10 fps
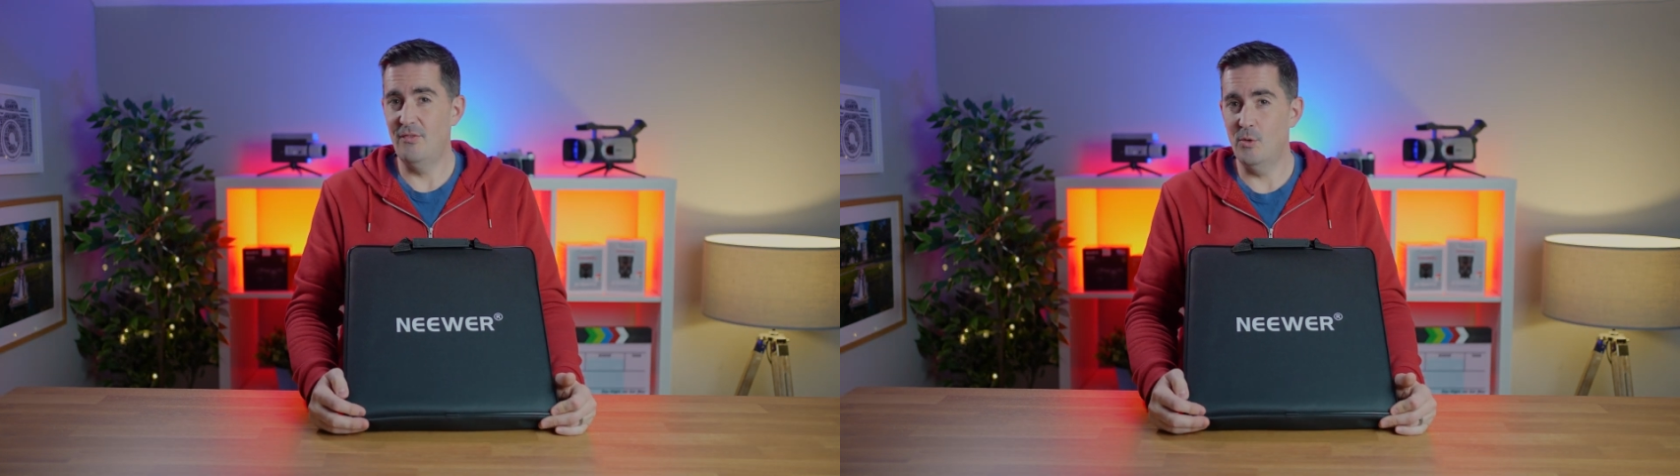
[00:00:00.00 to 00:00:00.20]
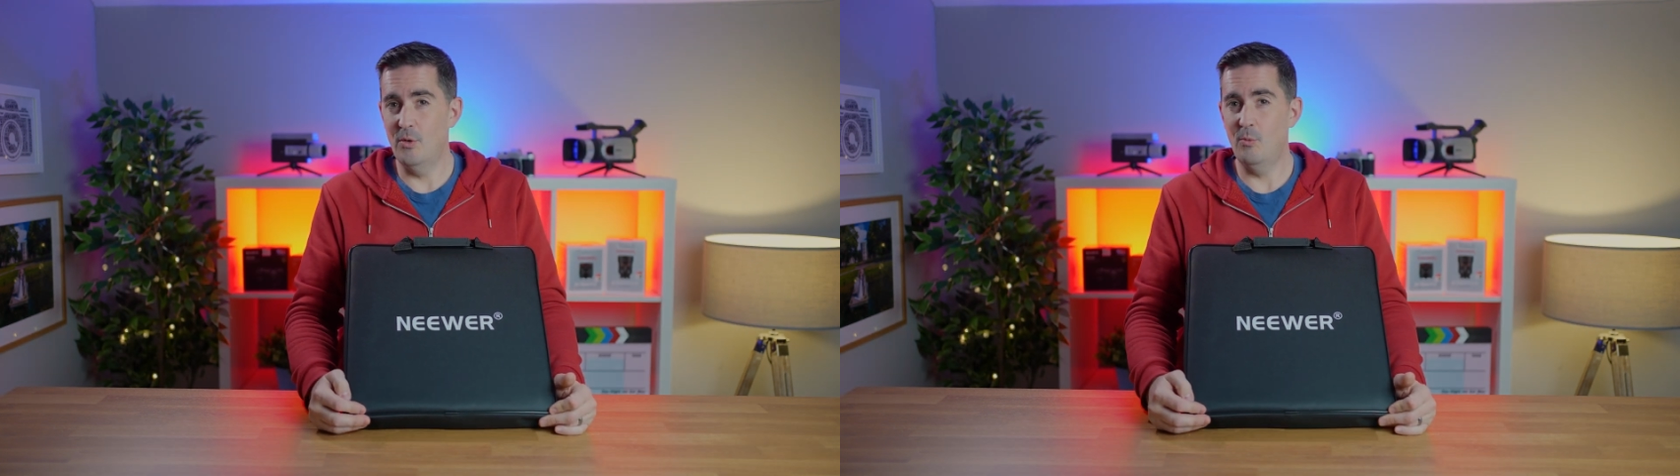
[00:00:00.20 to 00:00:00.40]

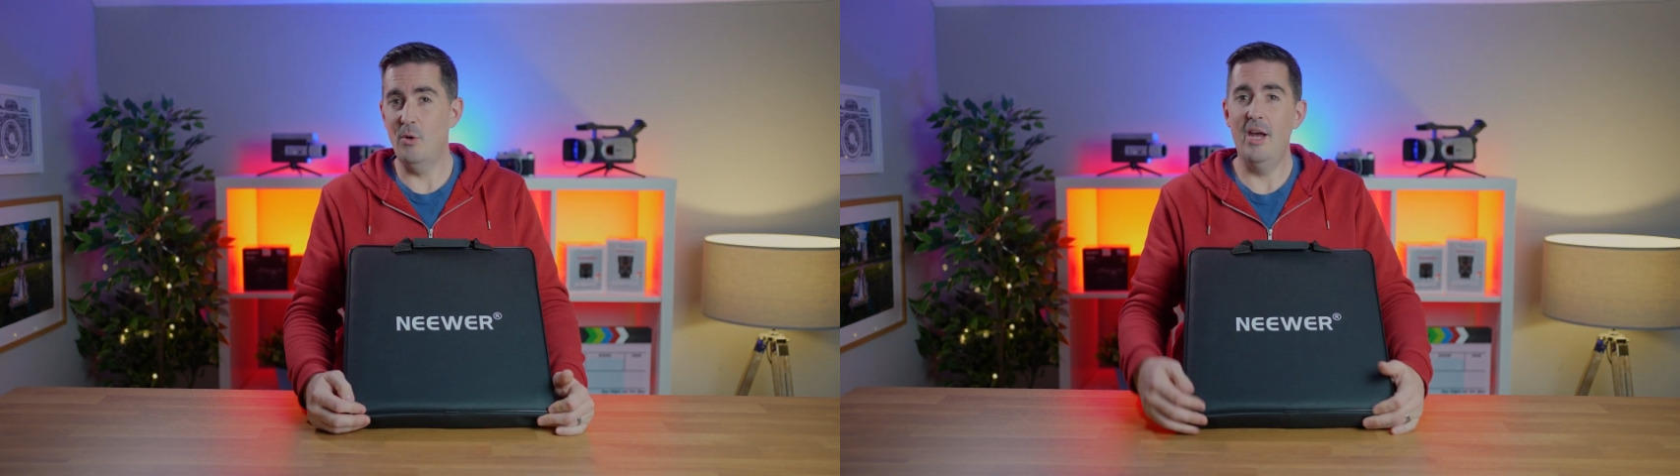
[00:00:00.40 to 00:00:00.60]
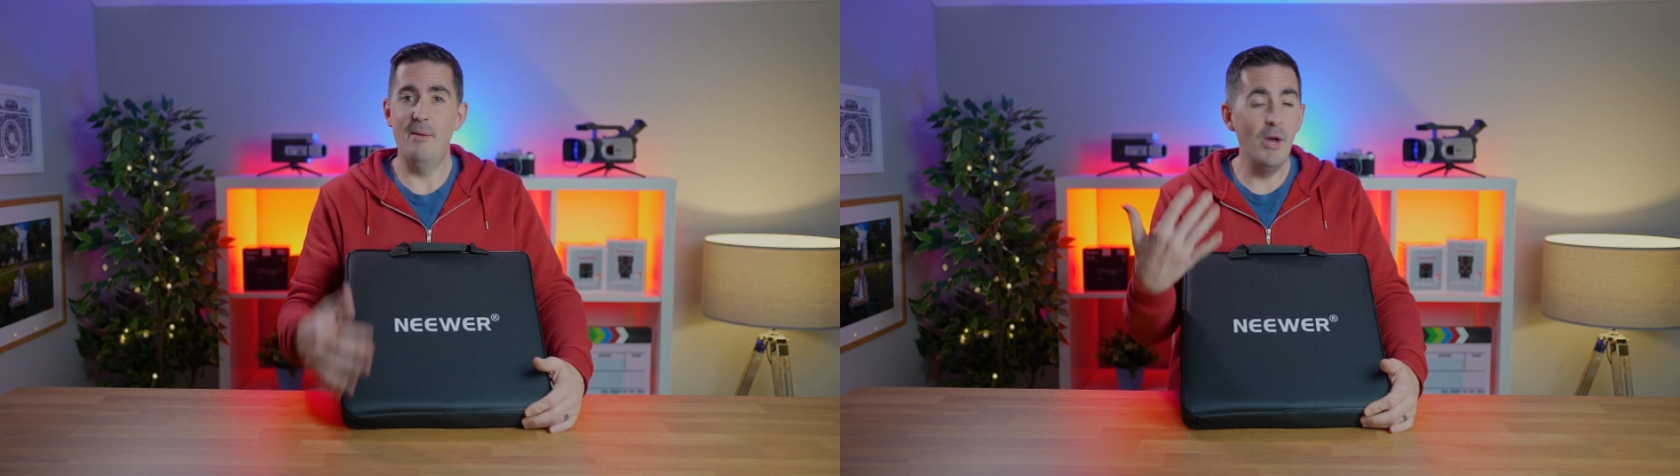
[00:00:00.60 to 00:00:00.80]
for
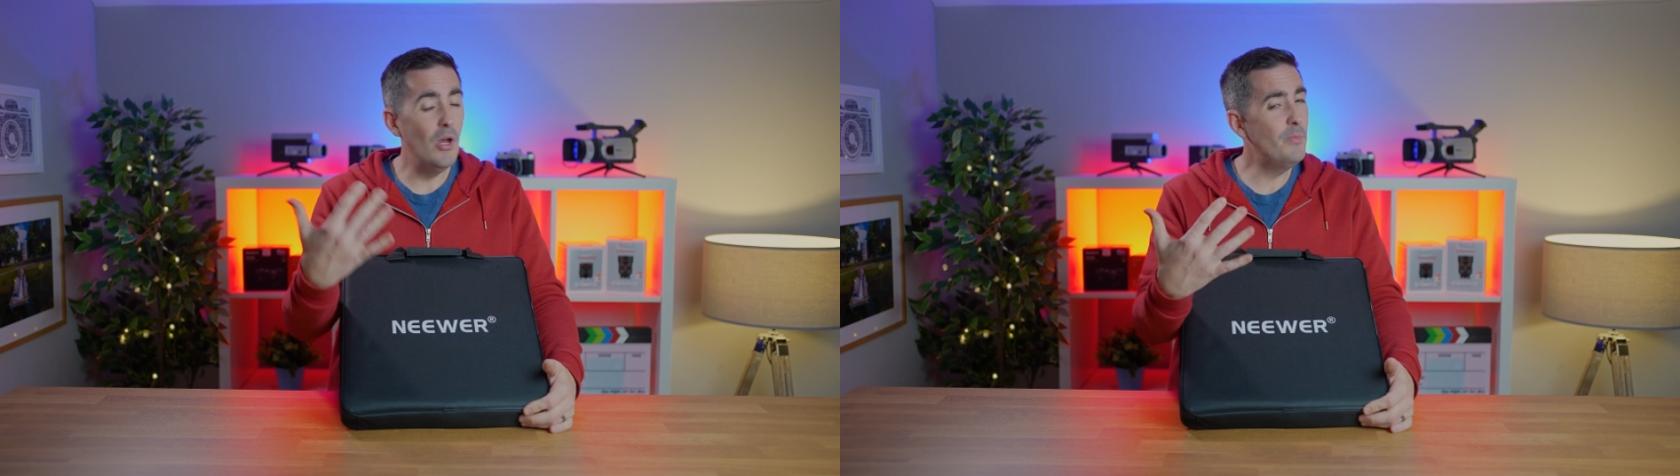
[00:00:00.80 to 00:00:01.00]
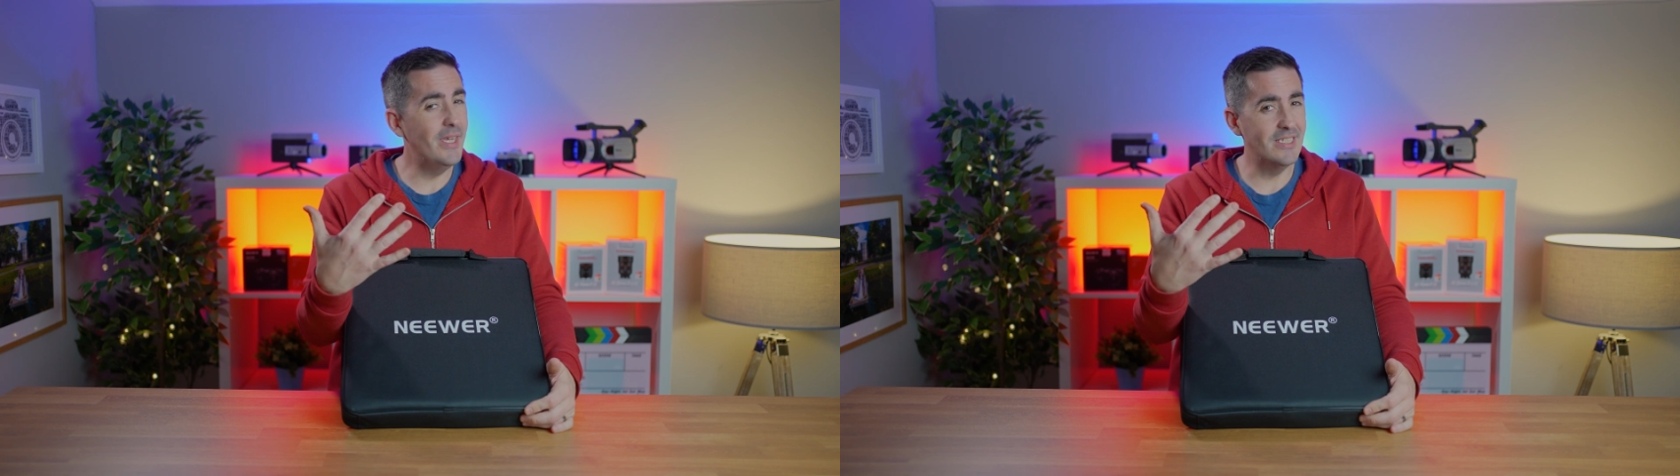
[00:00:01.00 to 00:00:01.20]
what I am
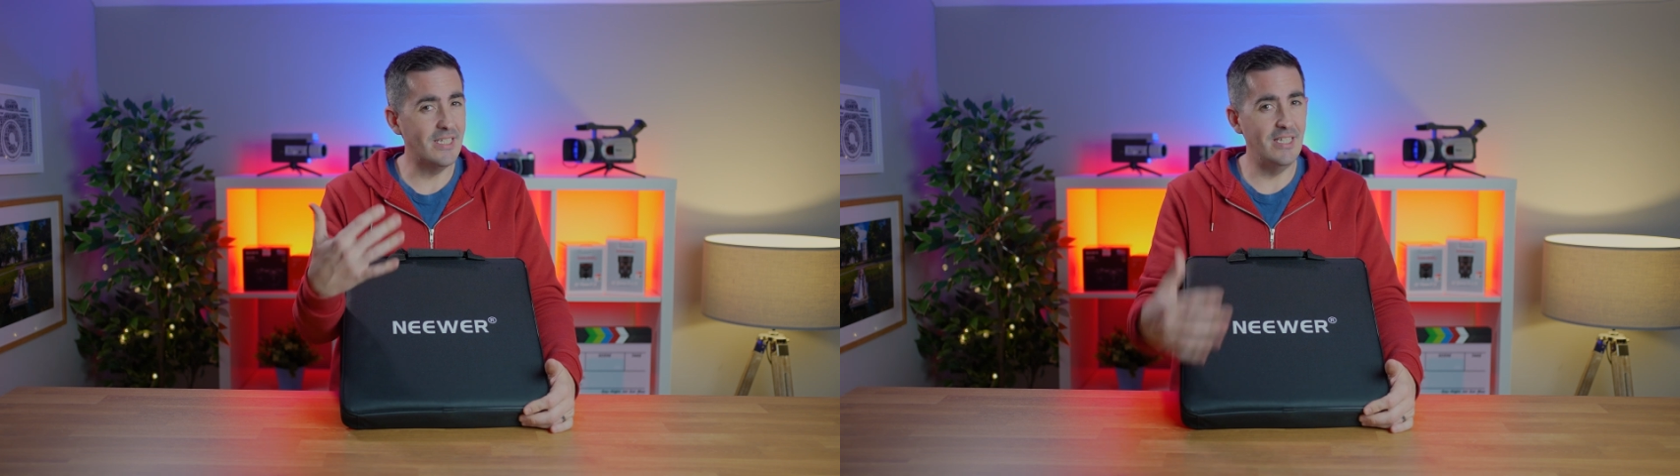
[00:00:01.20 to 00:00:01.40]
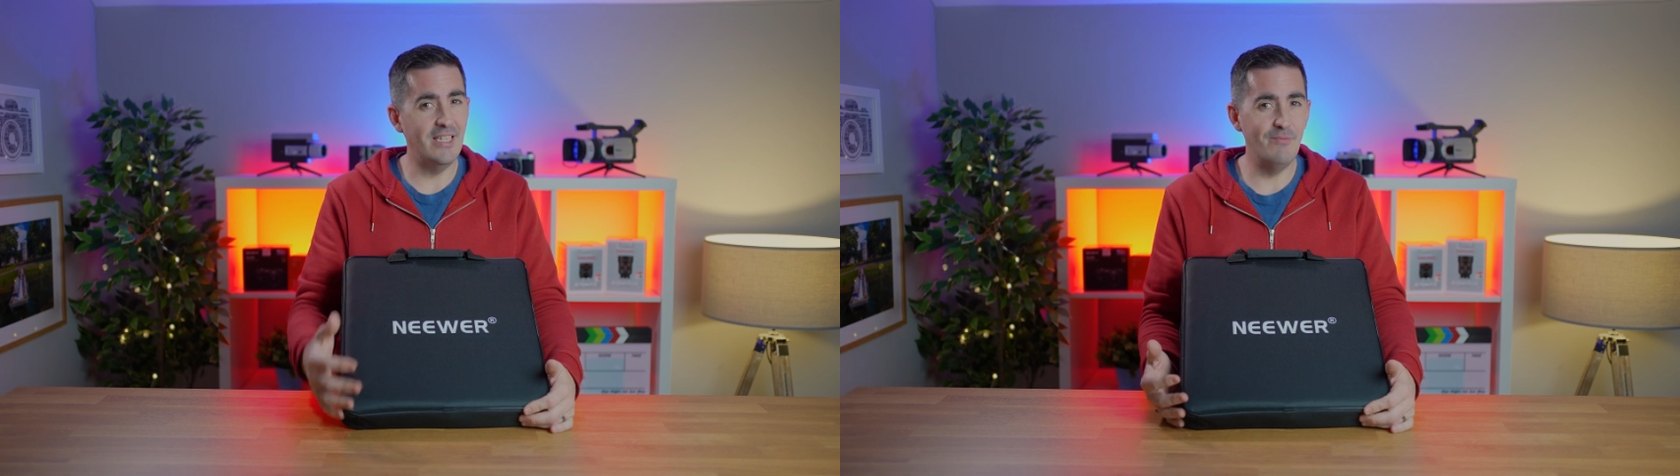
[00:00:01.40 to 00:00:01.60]
hoping is
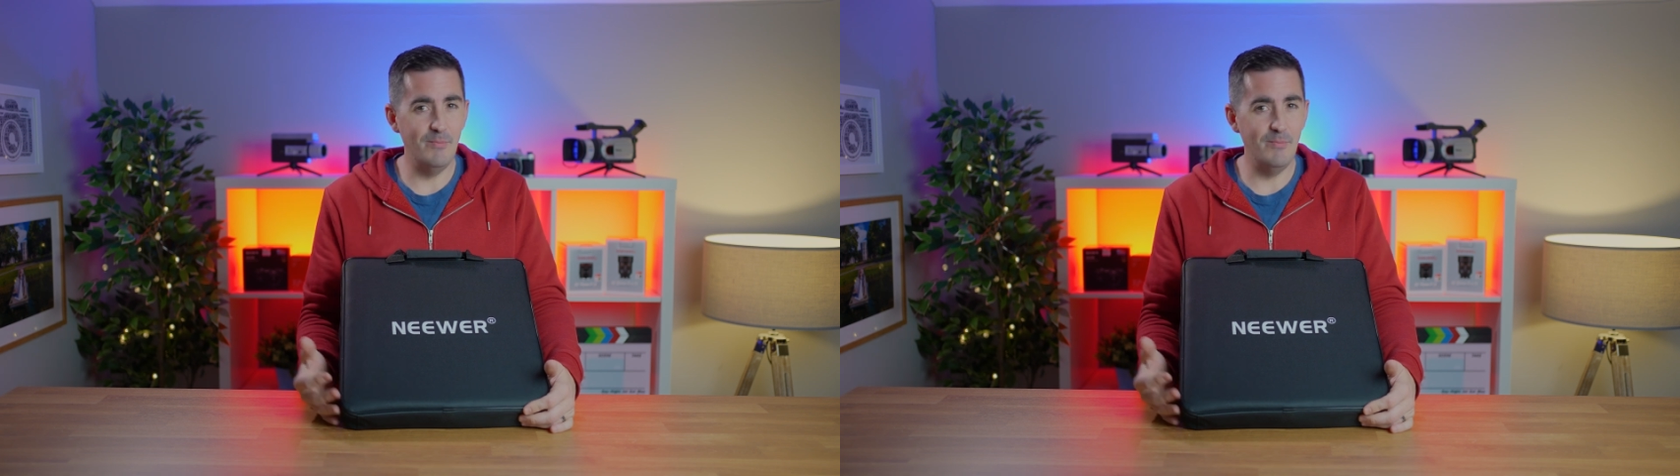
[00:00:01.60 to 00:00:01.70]
going to give